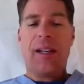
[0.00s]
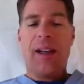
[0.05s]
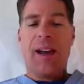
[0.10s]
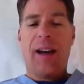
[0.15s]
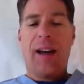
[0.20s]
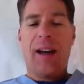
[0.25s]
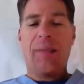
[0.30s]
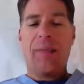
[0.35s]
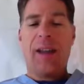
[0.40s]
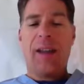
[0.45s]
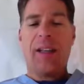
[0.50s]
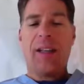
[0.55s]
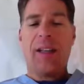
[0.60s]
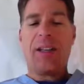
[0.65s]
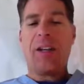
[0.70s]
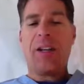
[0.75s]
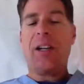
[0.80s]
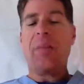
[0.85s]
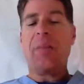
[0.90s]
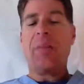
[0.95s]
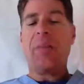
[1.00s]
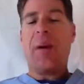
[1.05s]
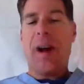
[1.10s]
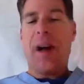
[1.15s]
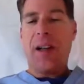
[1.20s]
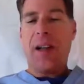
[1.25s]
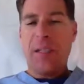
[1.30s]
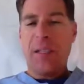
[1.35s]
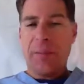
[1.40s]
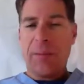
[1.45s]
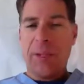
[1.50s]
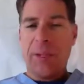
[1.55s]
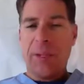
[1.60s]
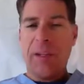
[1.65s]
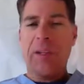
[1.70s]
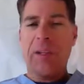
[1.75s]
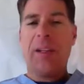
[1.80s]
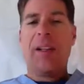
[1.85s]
Um, it's certainly possible.